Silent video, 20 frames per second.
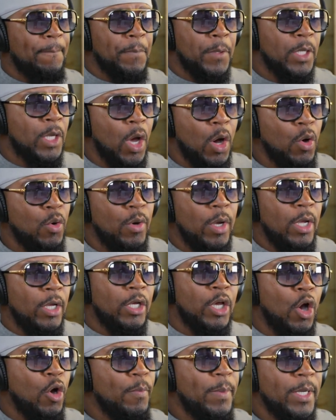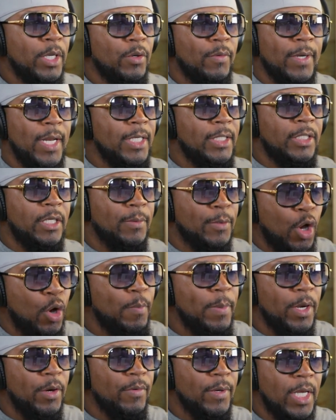go be in a relationship. Go be
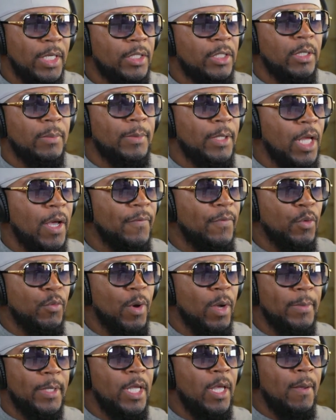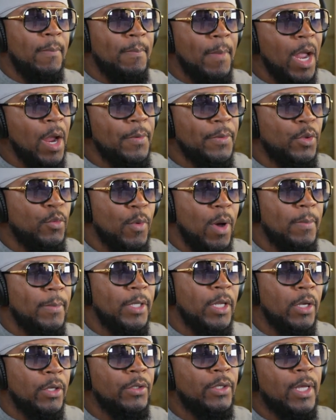in a relationship. Love the woman. Marry the woman.
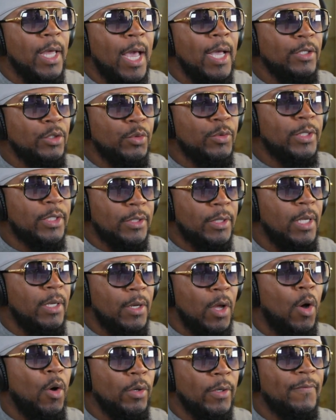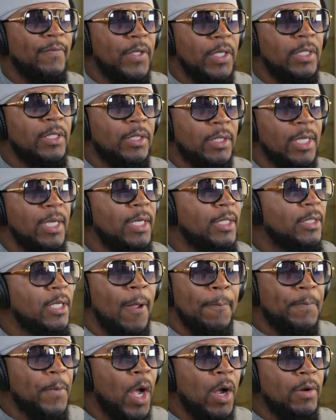The guys who are saying all of these things
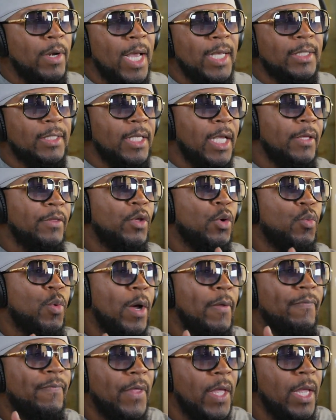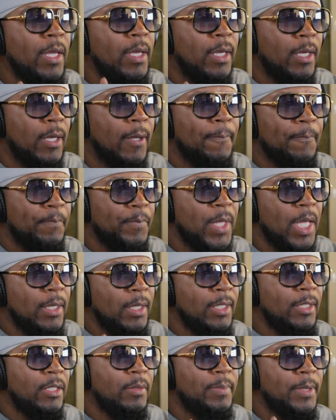are not saying the one thing that needs
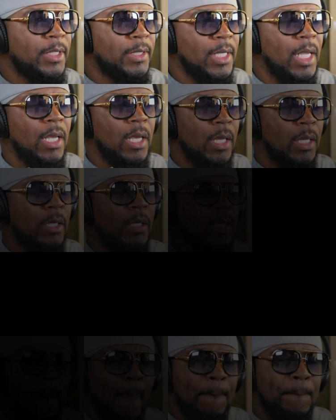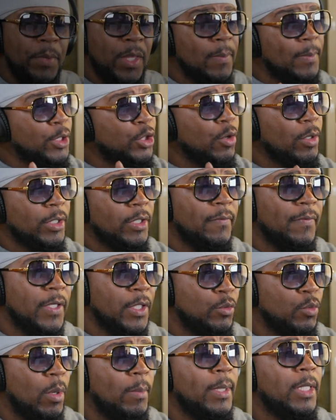to be said. The majority of these
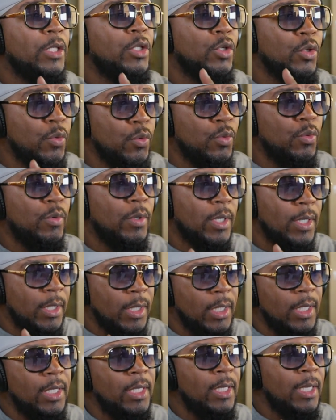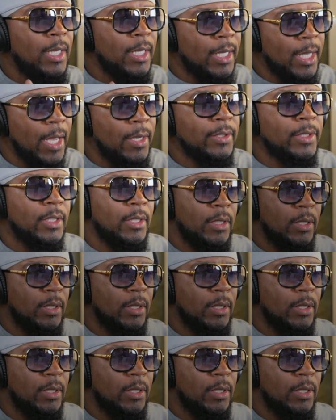women do need counseling.